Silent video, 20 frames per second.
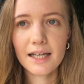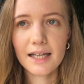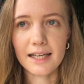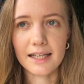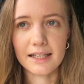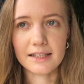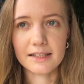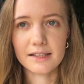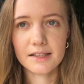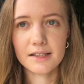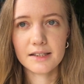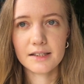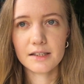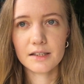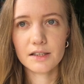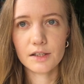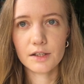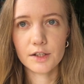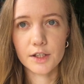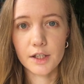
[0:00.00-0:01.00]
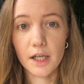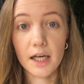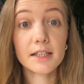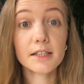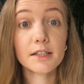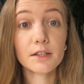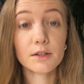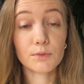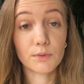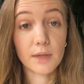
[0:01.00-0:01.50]
is
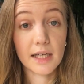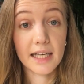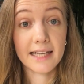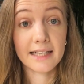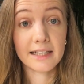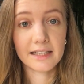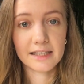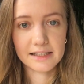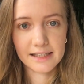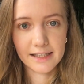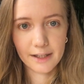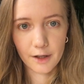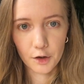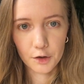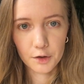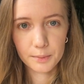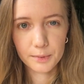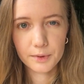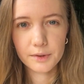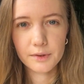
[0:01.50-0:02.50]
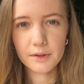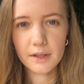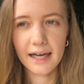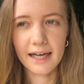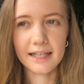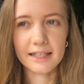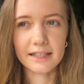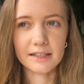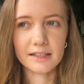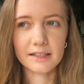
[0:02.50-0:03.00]
just relentlessly horrible,
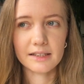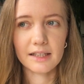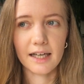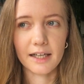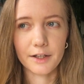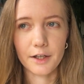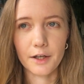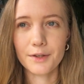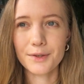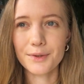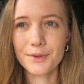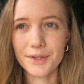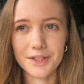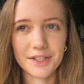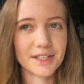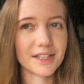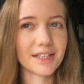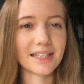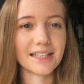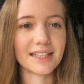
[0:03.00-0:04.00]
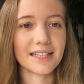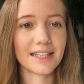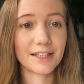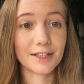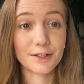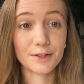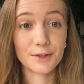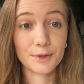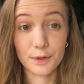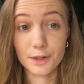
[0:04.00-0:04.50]
and I know that she
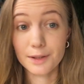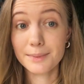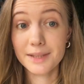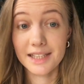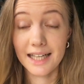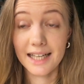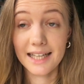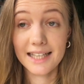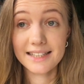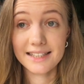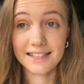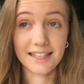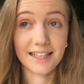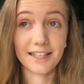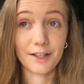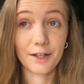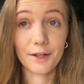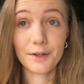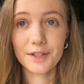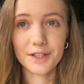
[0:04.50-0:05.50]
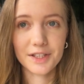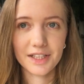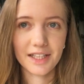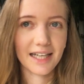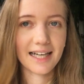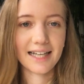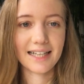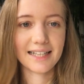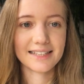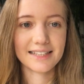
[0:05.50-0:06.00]
is traumatised and I know that she
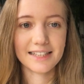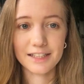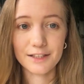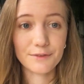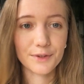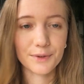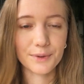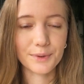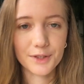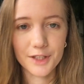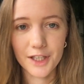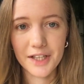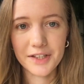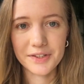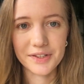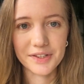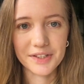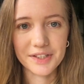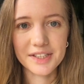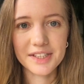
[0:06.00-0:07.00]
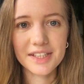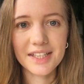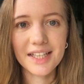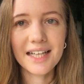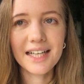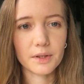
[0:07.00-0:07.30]
has a difficult childhood,